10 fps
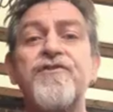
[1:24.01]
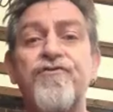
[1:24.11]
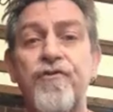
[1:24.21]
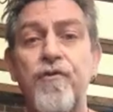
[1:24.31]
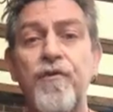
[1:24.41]
are
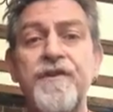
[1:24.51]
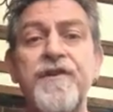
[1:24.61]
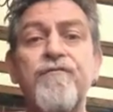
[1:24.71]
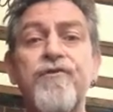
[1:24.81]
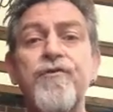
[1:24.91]
drawn and
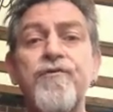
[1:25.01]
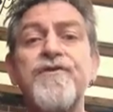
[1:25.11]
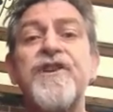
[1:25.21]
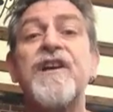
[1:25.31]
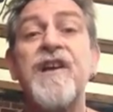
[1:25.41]
the
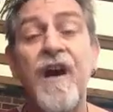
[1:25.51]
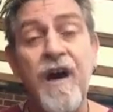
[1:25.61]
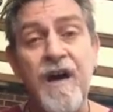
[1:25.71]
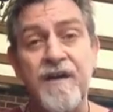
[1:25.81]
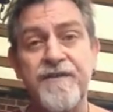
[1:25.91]
runes are
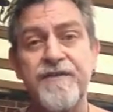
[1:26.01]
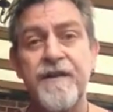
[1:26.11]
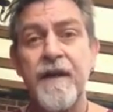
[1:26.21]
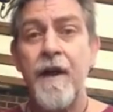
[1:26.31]
cast.